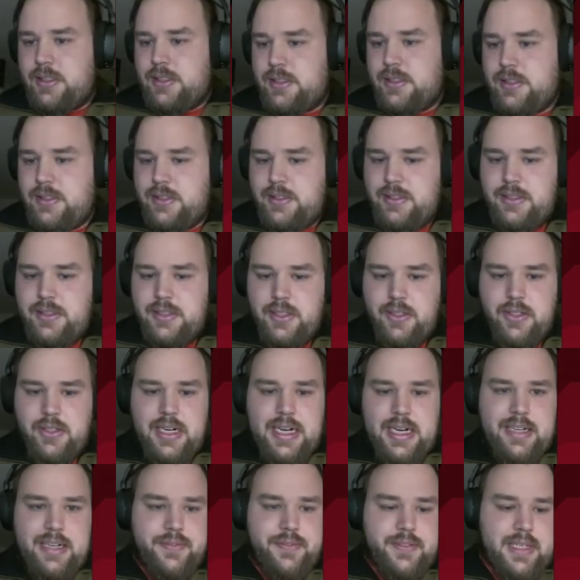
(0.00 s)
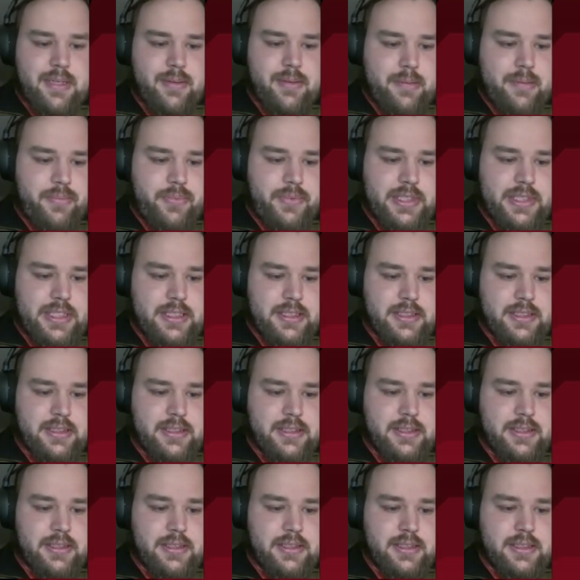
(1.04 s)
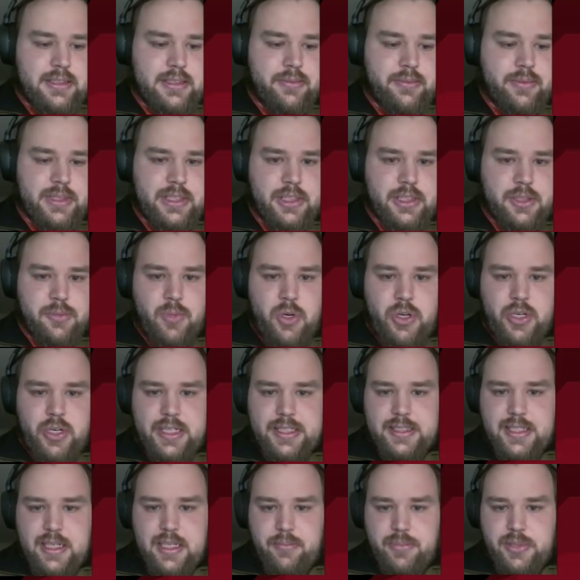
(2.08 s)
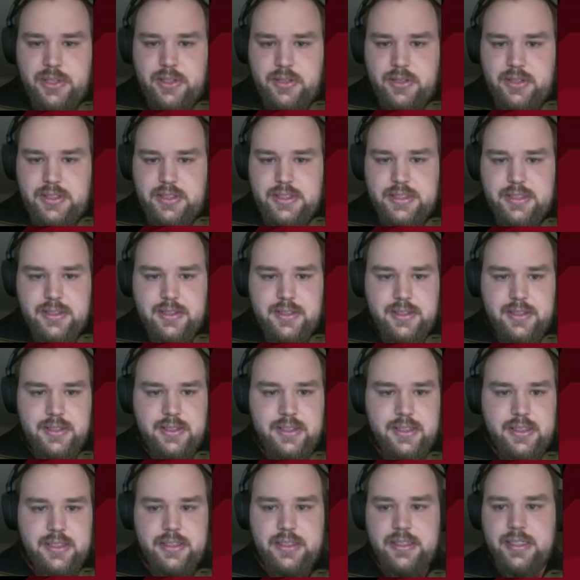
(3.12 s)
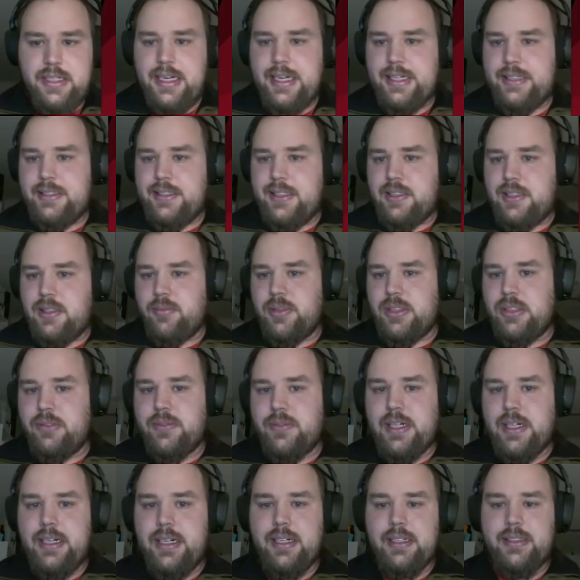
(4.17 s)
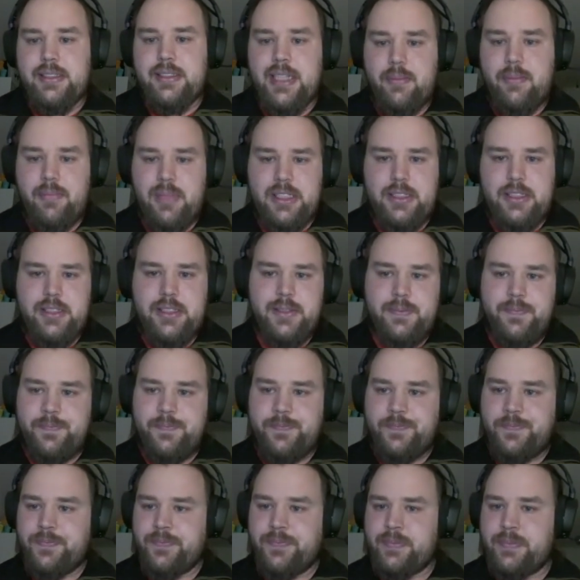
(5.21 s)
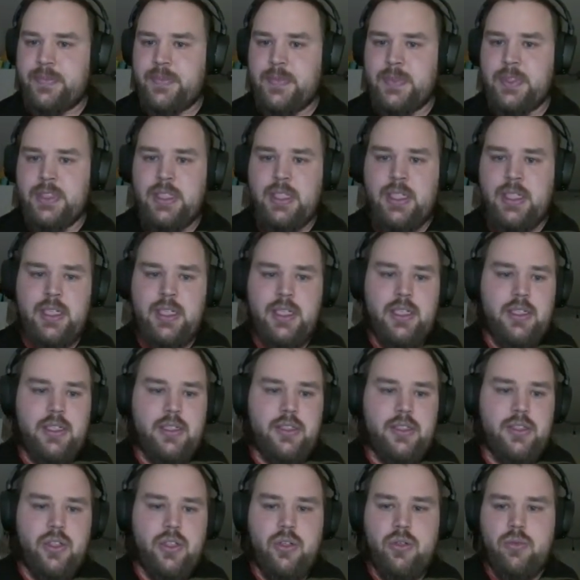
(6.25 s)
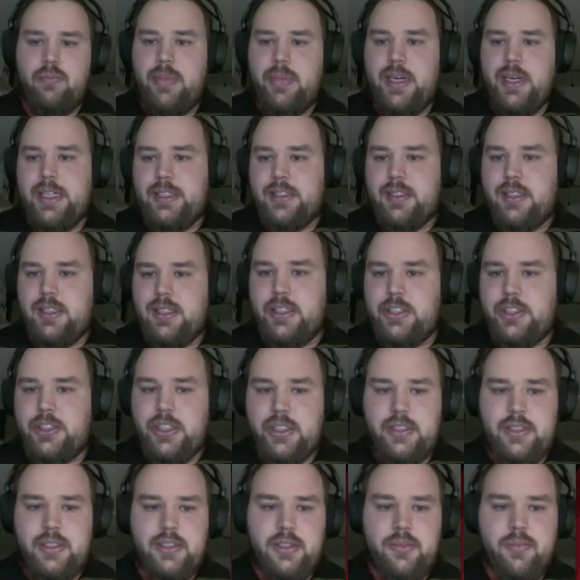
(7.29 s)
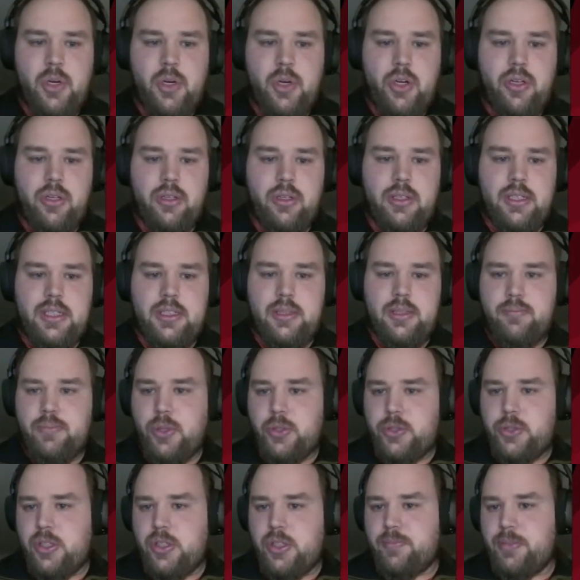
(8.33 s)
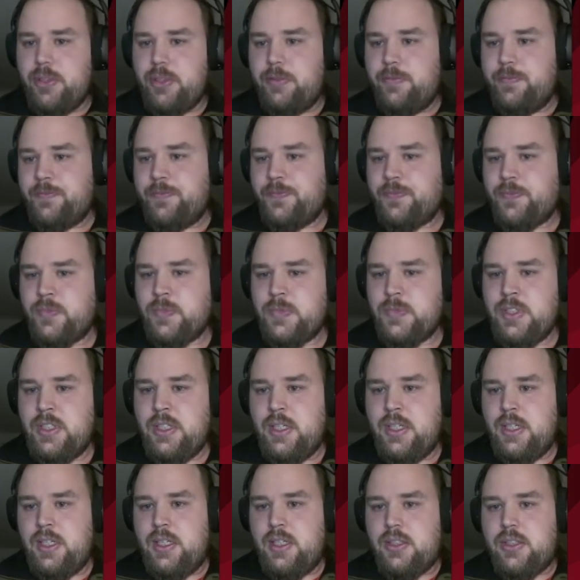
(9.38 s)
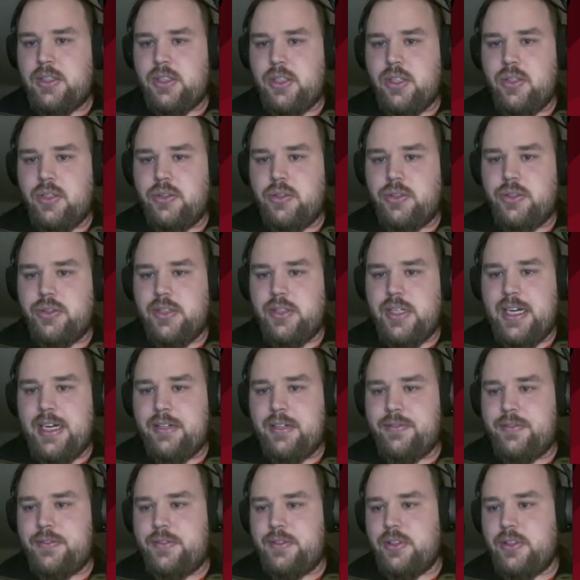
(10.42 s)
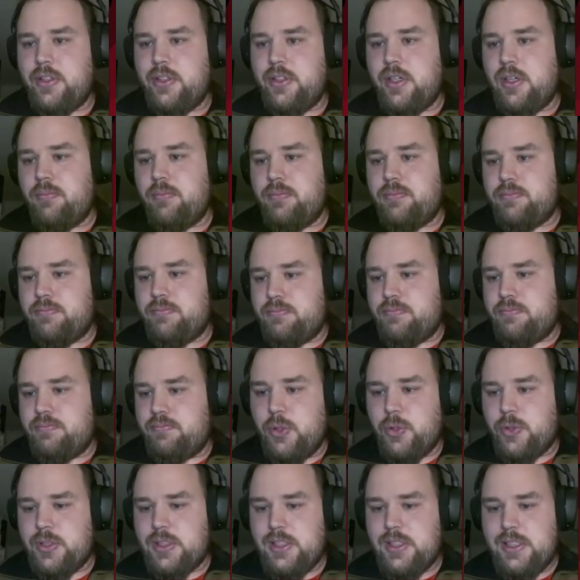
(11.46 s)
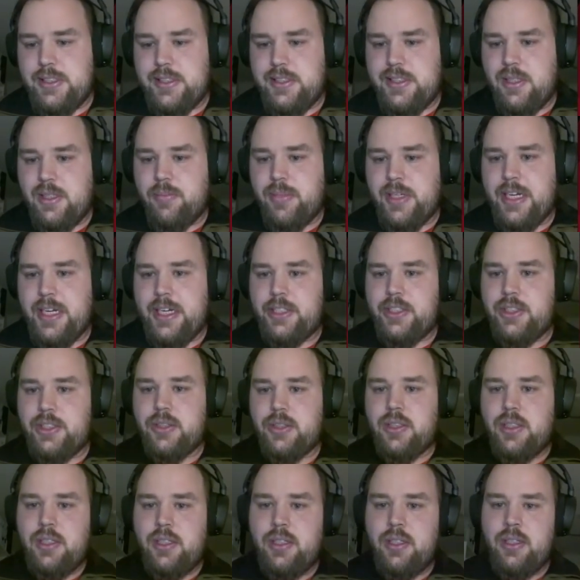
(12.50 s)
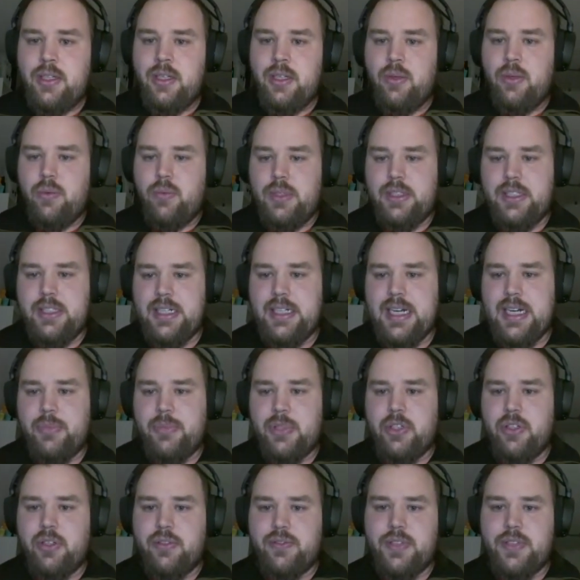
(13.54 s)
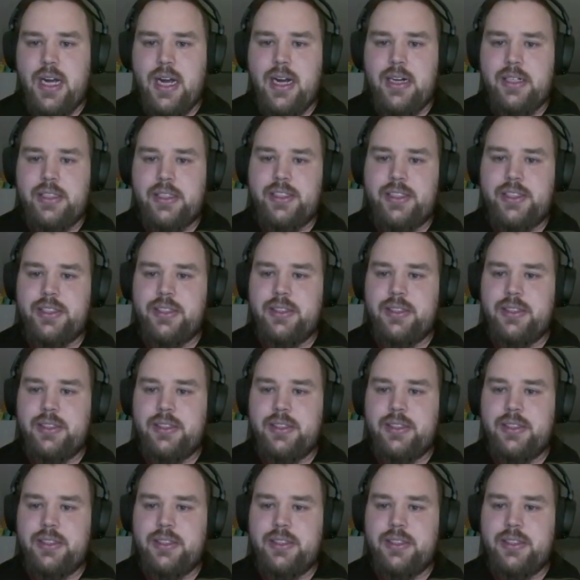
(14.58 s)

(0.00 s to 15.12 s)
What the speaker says: So I've come up with a small example. This is accessible via StackBlitz. So basically just a small bookshop. So you have your books listing page with a number of cards.